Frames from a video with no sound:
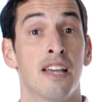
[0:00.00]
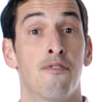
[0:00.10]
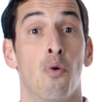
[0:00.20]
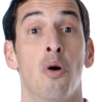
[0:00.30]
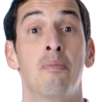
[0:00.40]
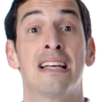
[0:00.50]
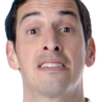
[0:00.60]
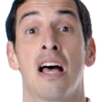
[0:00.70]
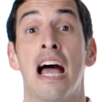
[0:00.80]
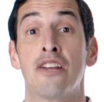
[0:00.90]
if a woman has
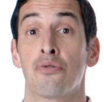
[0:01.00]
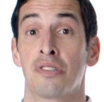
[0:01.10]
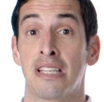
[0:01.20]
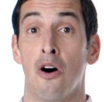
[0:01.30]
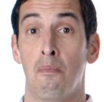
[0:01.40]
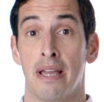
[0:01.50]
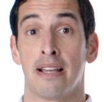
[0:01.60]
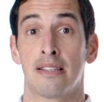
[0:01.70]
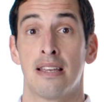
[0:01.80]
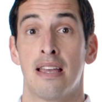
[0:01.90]
a
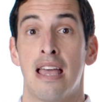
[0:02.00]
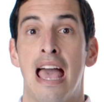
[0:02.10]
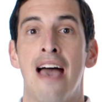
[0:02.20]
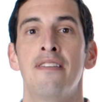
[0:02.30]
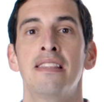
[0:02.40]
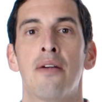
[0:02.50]
hydrosalpinx, having